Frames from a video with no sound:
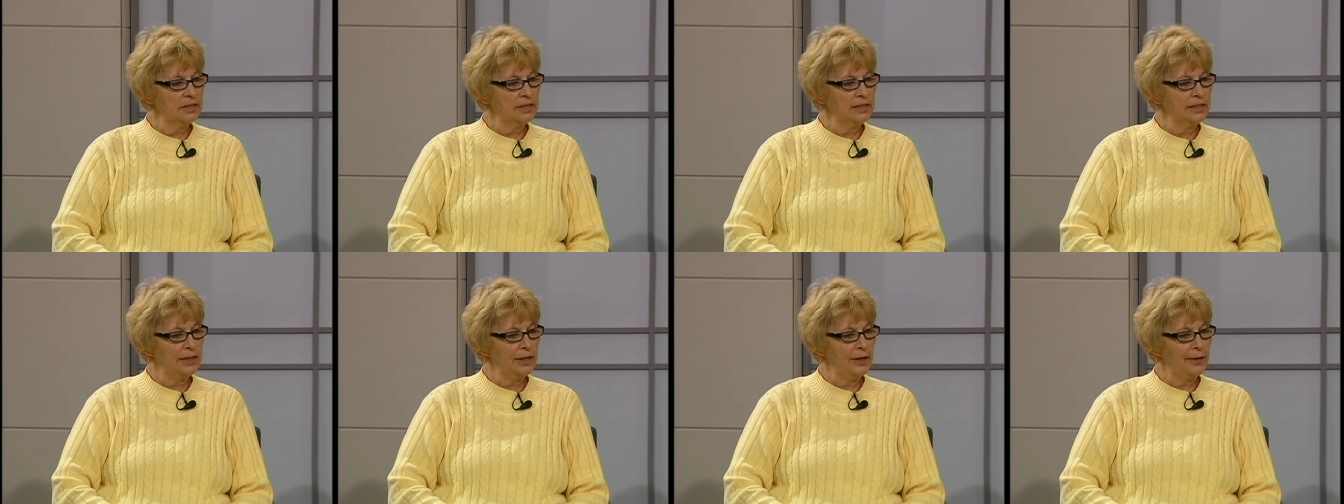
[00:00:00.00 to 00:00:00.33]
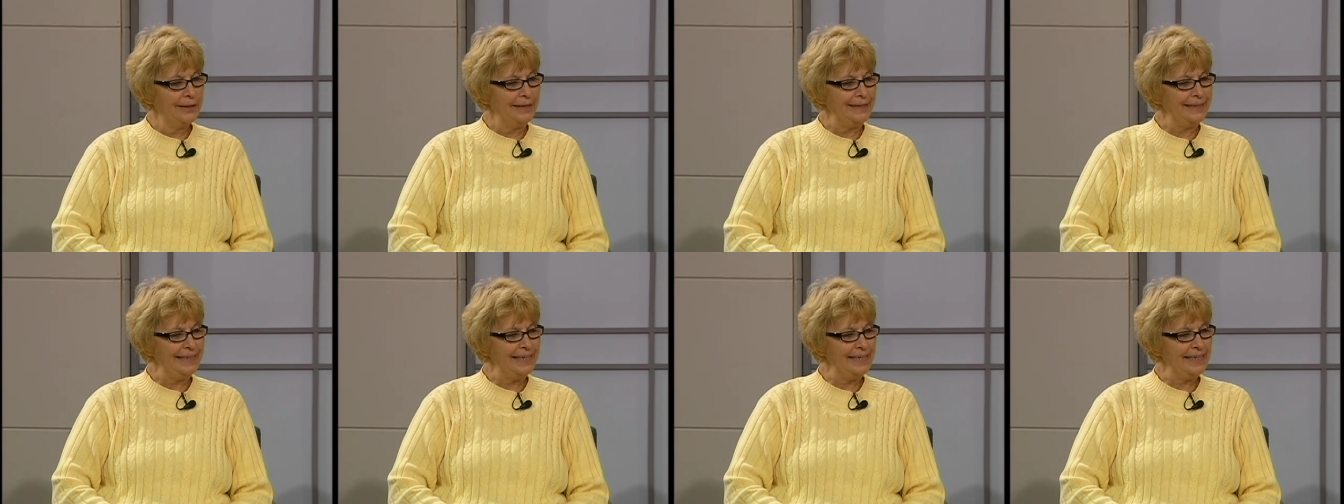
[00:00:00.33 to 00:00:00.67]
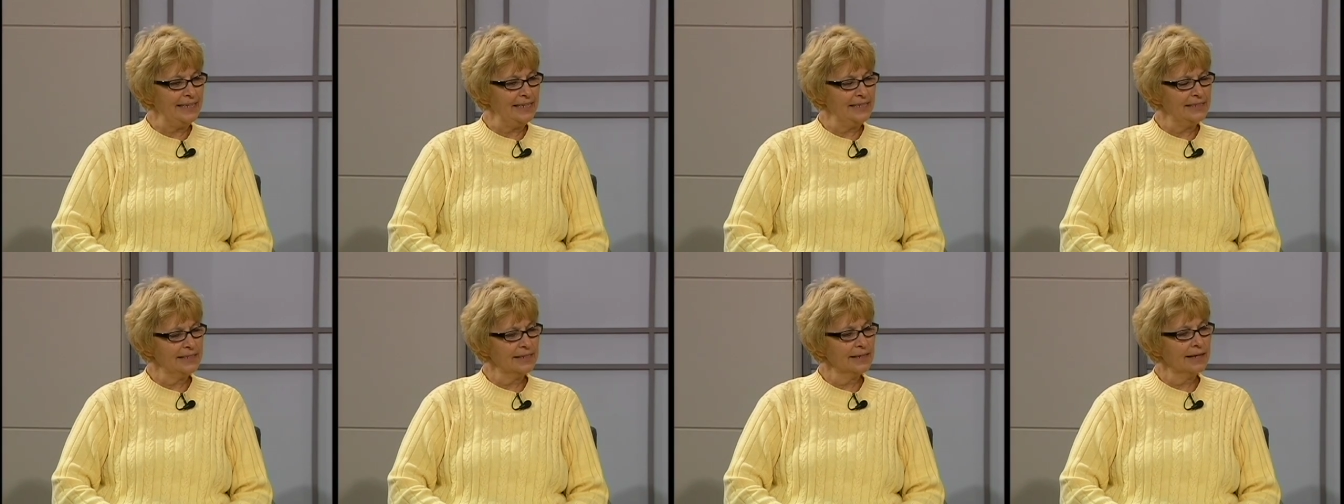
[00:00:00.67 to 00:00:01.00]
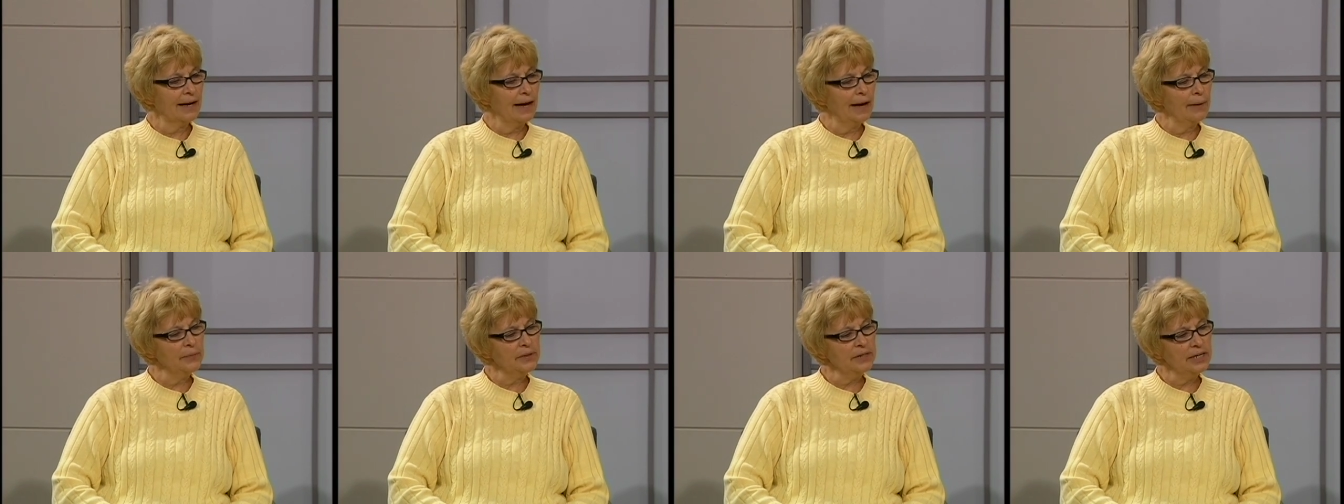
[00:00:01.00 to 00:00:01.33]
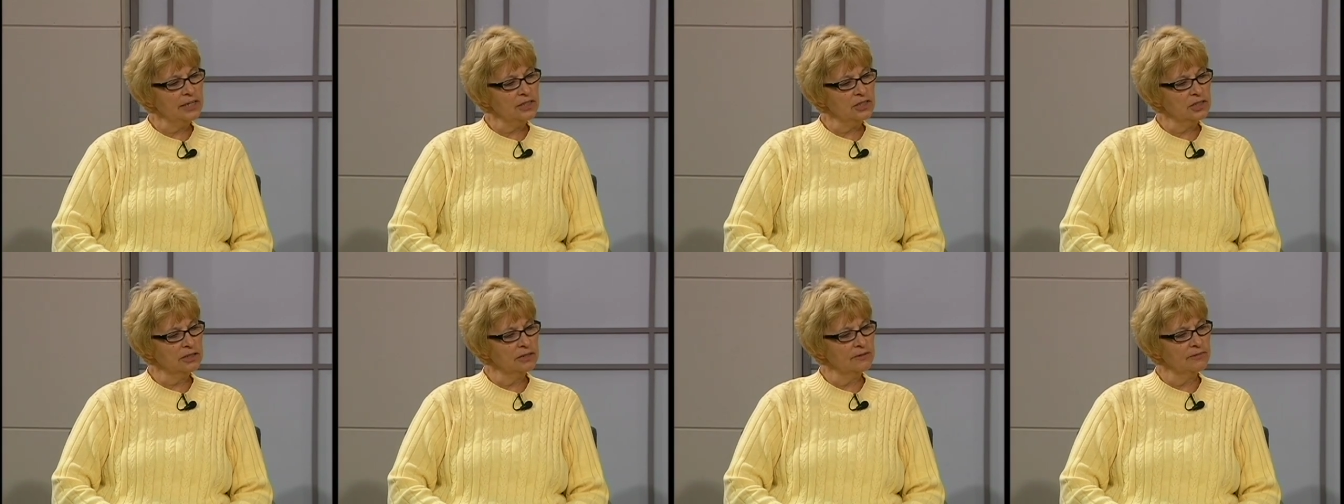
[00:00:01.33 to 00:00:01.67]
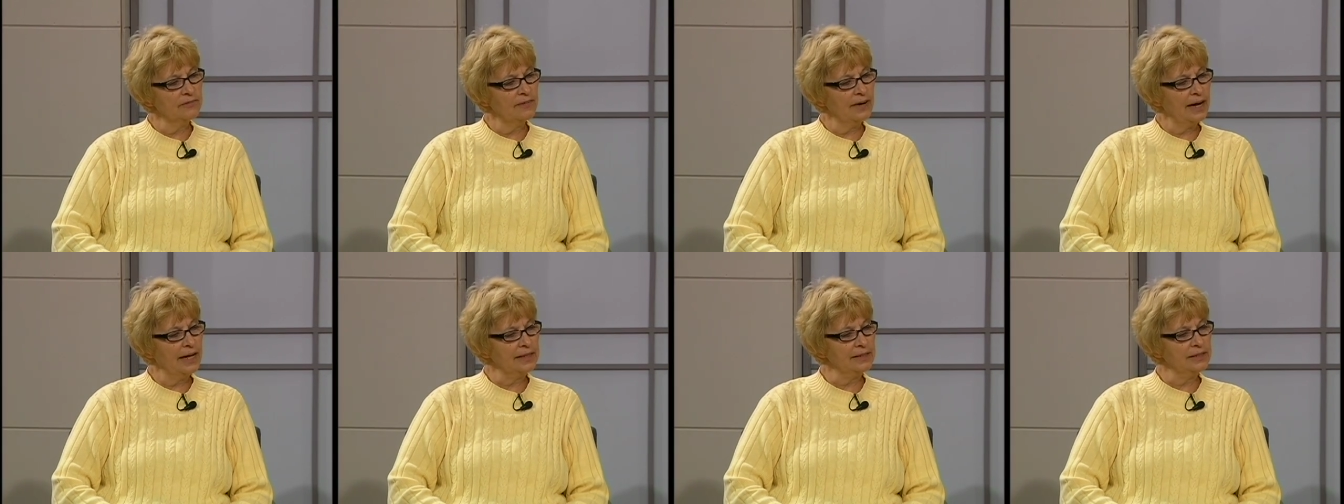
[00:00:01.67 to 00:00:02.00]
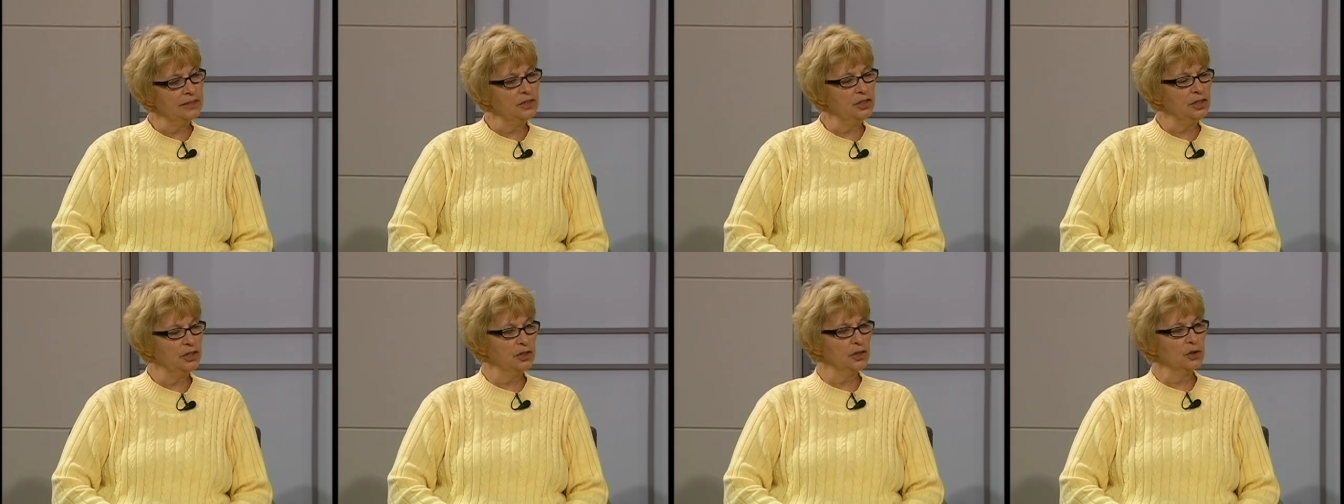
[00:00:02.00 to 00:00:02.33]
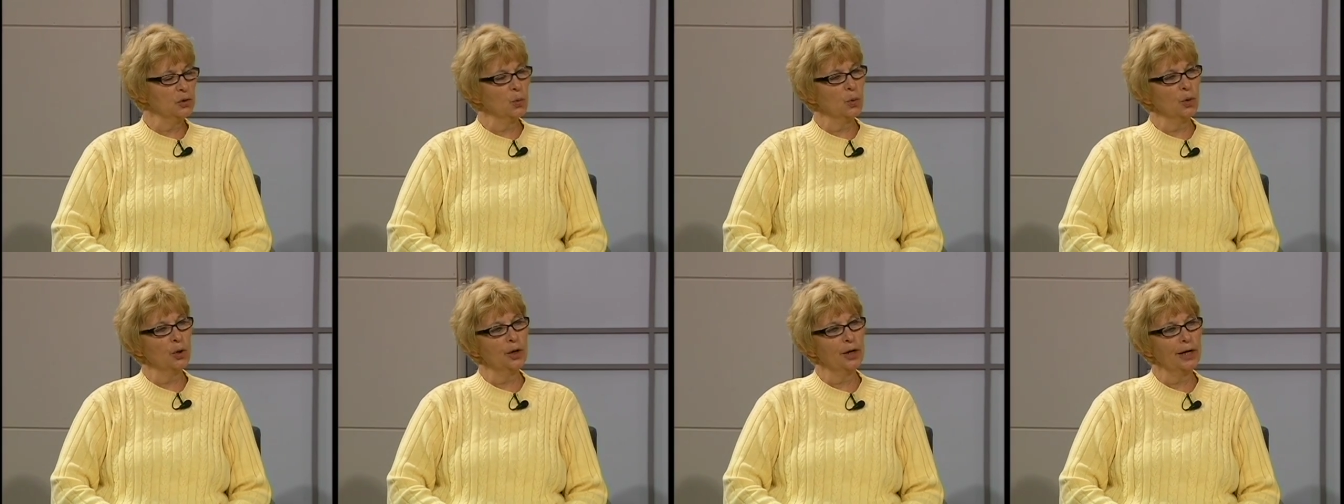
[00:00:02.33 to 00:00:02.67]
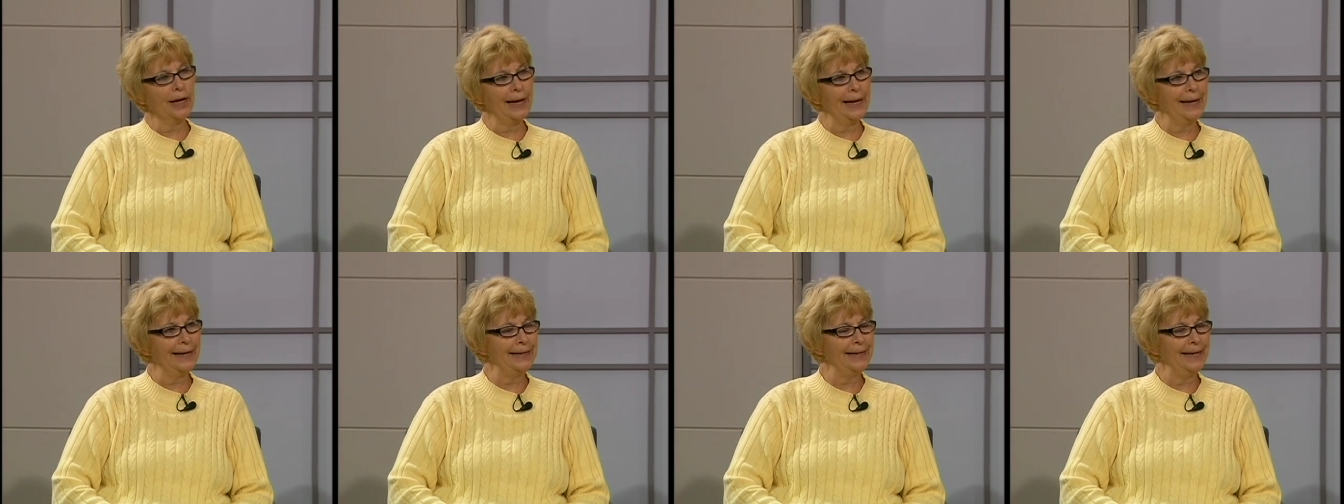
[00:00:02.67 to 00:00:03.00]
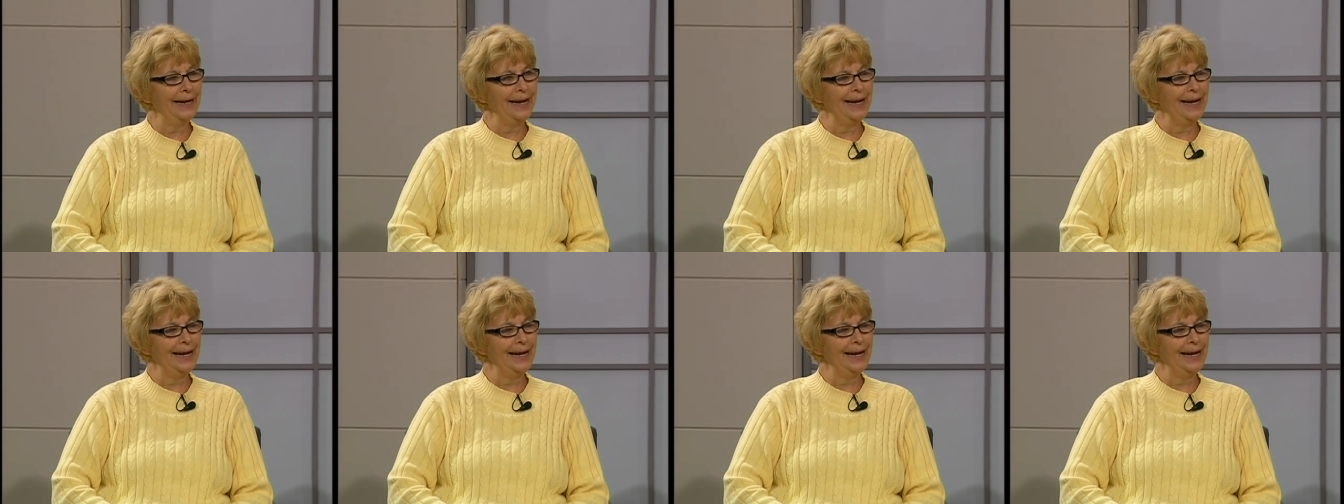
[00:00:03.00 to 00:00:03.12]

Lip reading: you know, it is a combination of volunteer work and